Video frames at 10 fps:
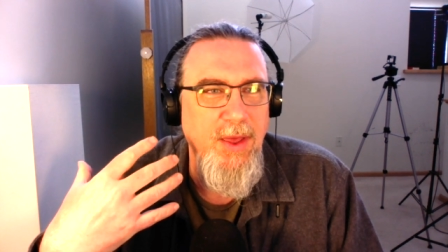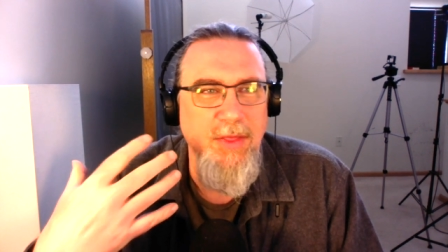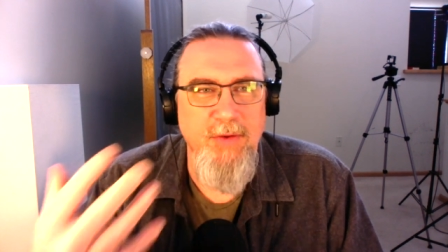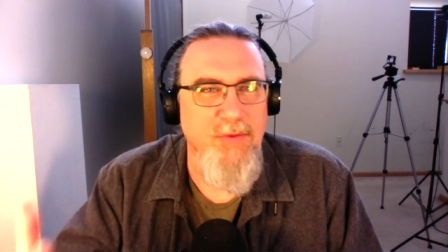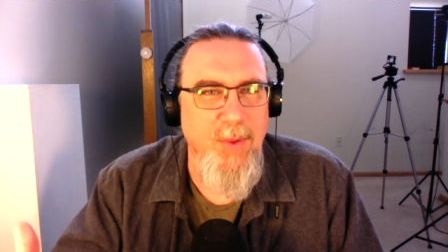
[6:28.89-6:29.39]

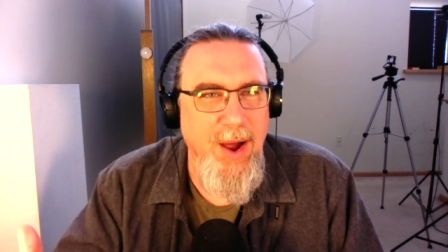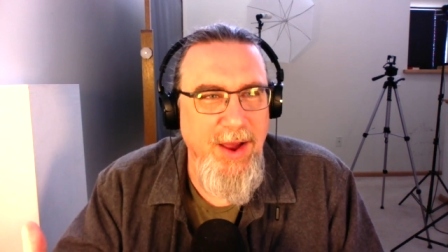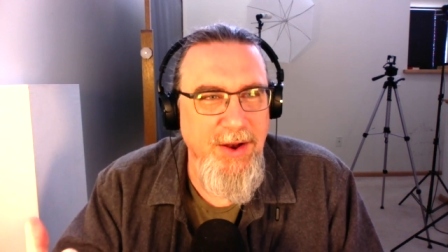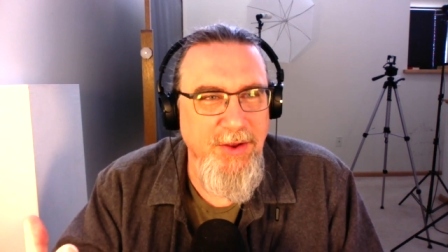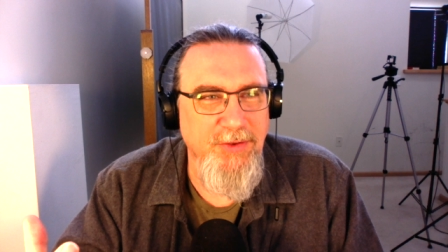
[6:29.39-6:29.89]
the
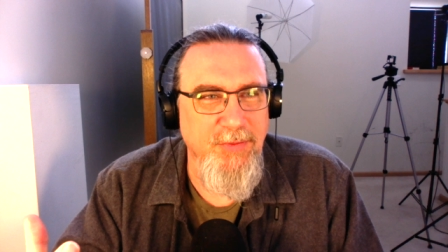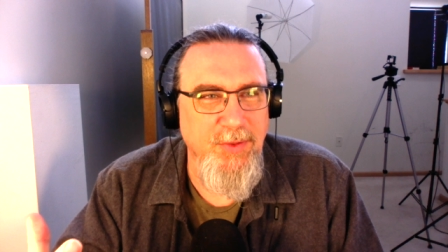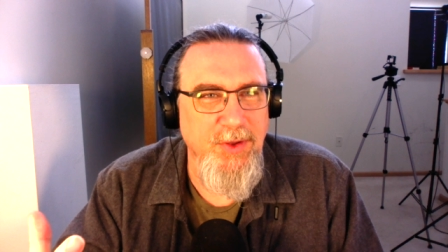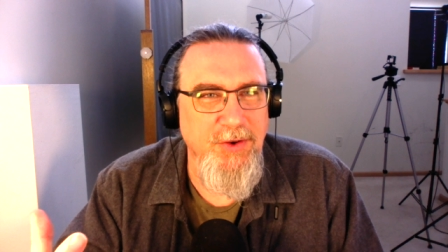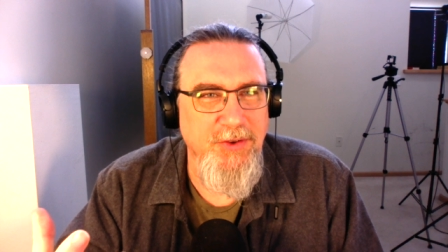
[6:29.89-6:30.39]
varieties of
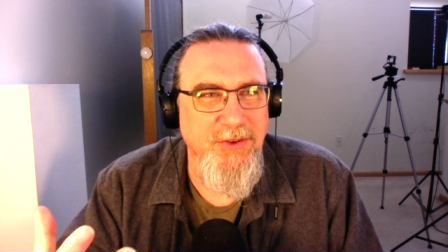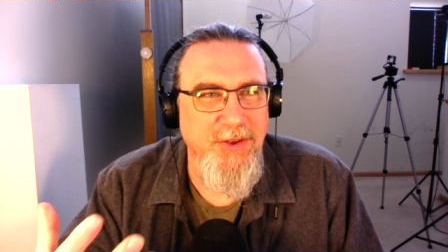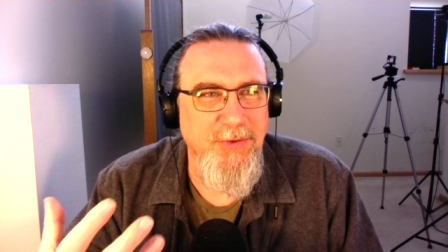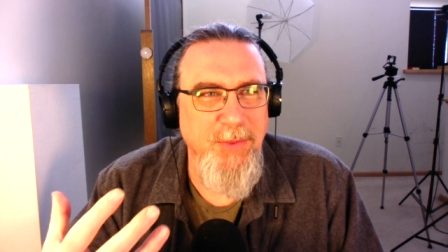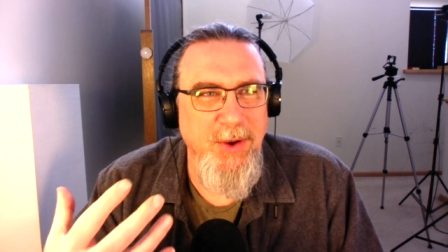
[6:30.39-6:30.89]
religious
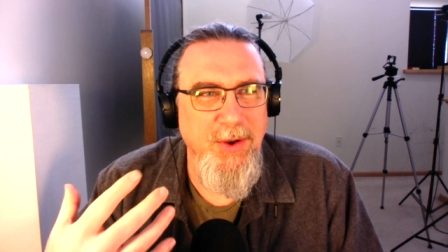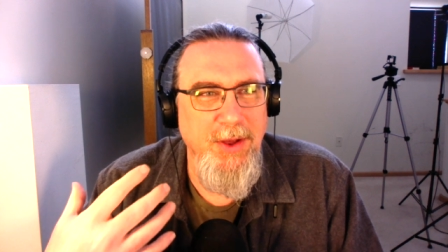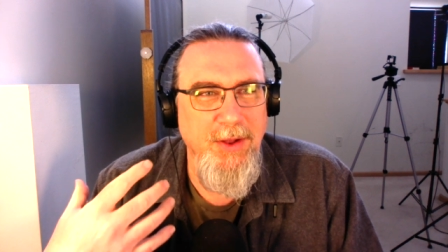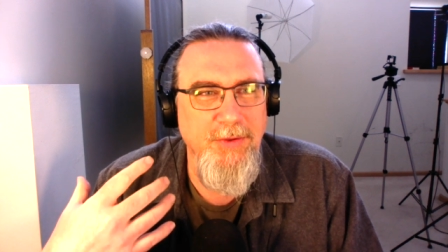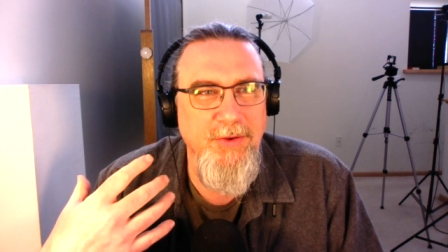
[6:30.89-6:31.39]

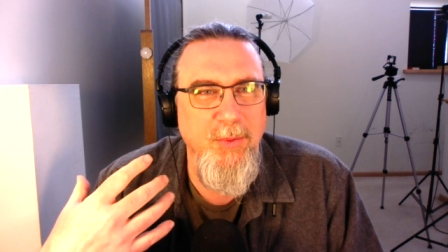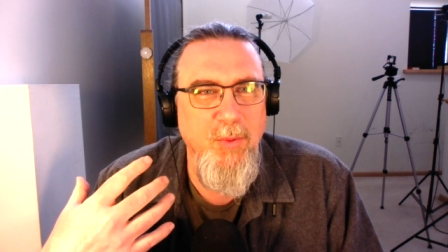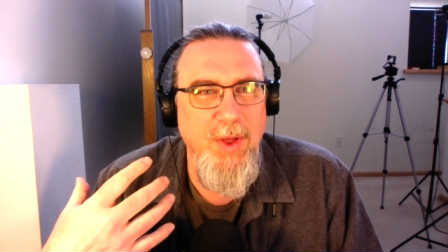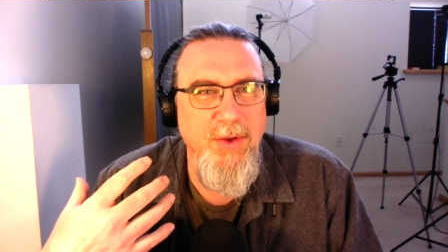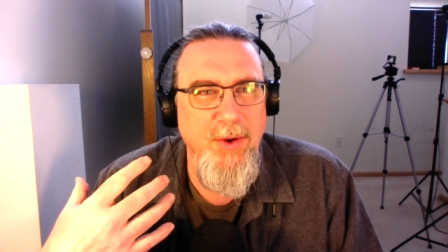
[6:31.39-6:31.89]
experience, and
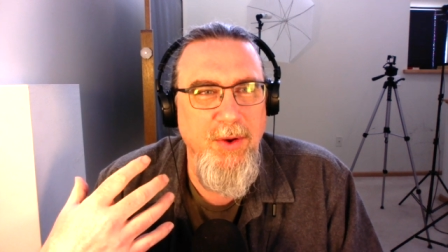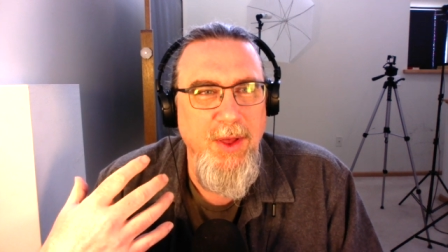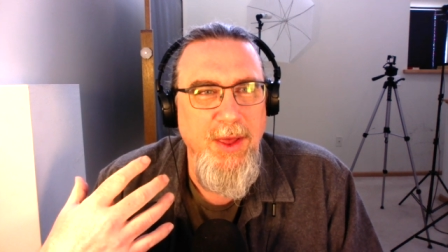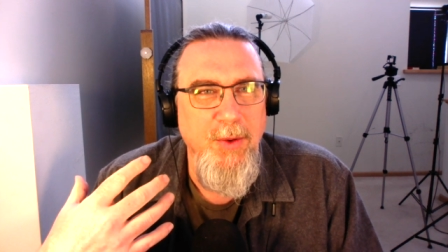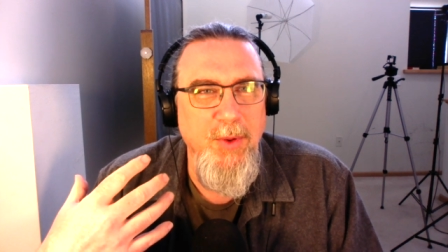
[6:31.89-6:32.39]
whether
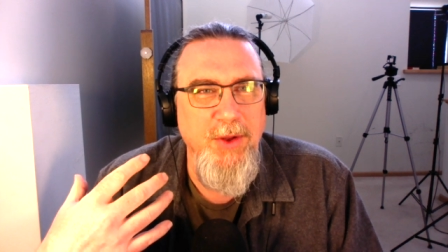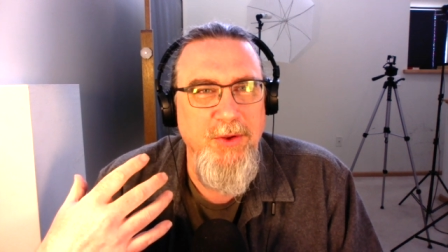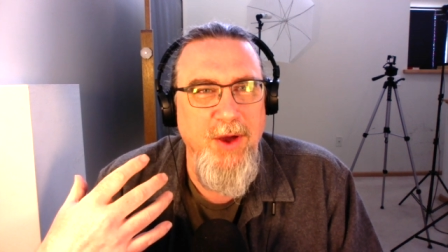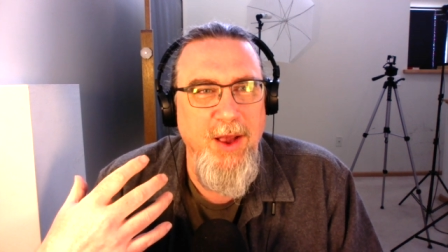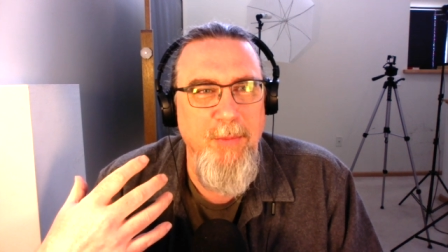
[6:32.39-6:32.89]
we could
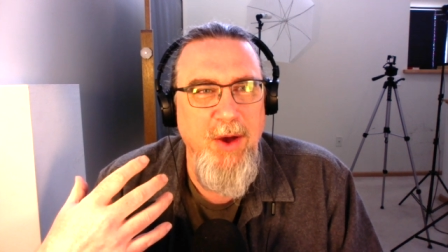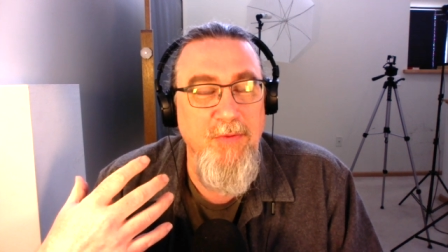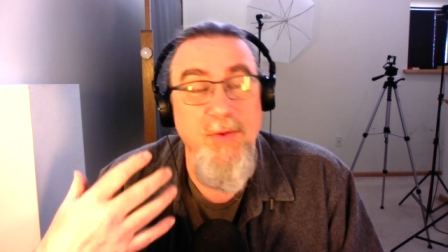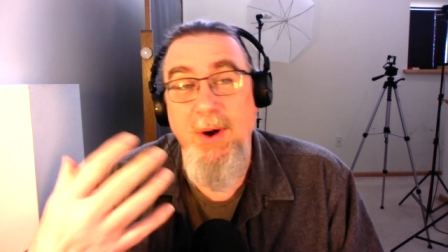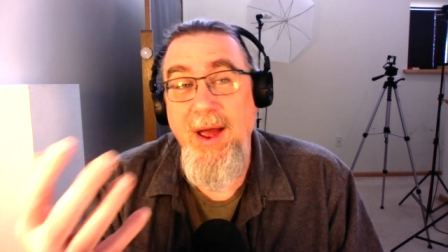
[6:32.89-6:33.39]
talk about
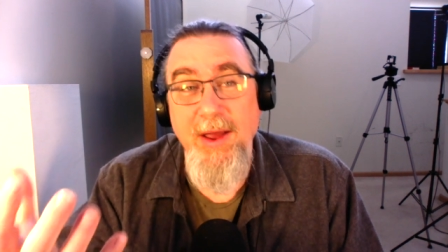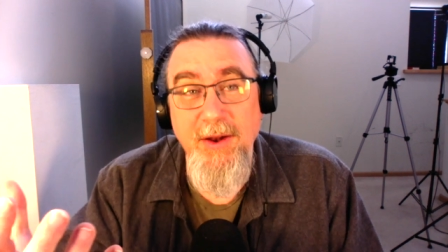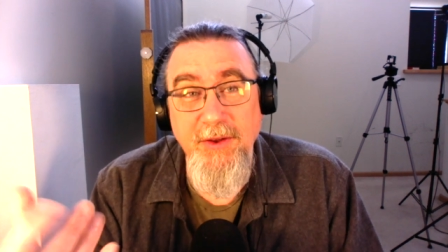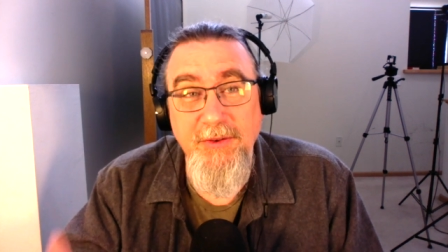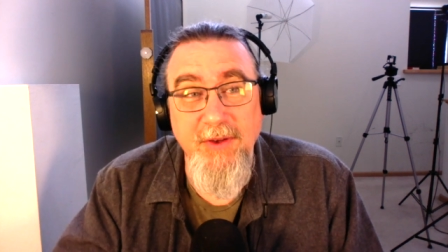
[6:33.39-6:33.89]

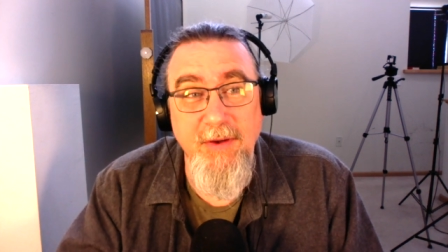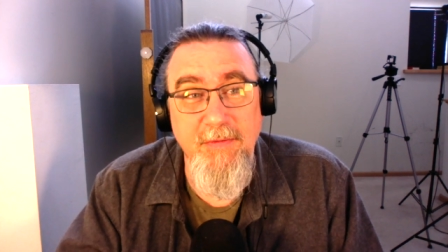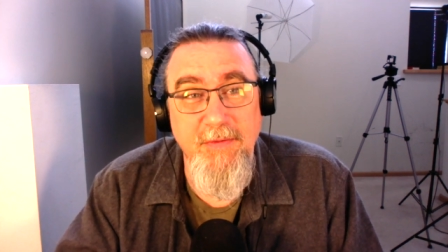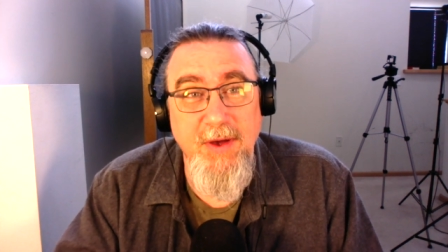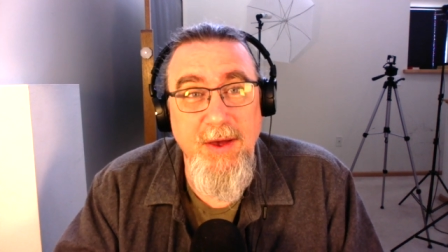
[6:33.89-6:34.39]
varieties
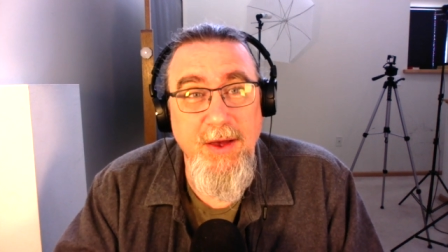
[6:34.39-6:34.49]
of